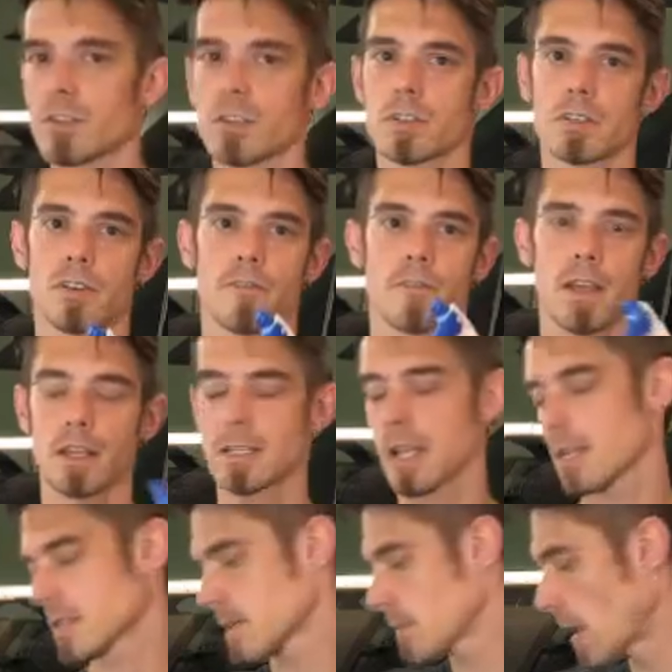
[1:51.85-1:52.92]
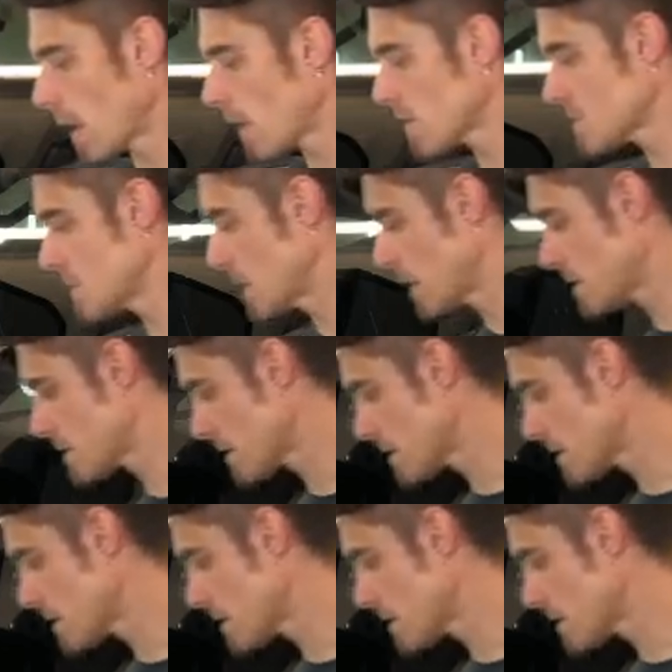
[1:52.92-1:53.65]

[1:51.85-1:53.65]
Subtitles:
This is a fantastic polish because it